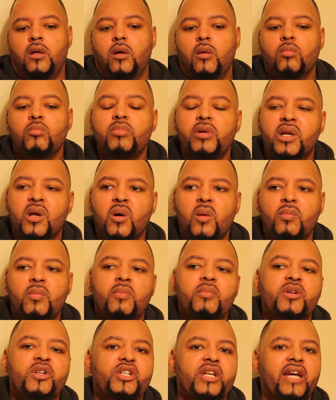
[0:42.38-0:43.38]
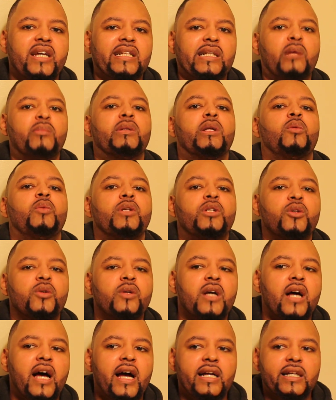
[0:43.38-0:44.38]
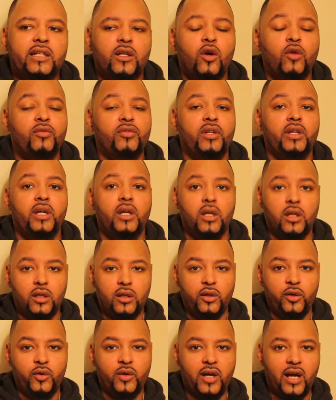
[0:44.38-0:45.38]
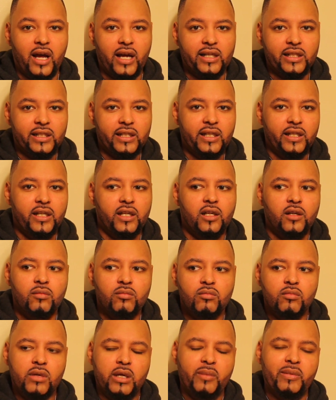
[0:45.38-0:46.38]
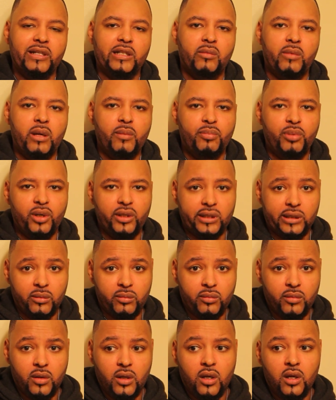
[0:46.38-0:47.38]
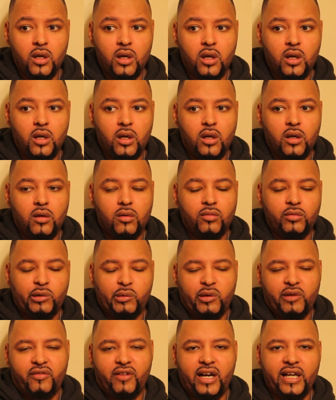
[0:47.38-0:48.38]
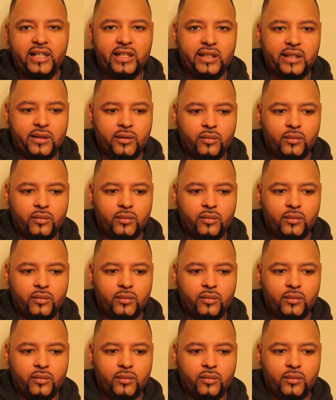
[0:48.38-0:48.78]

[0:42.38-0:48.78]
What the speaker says: but share something with you guys, and hopefully you guys can give me some input, some advice.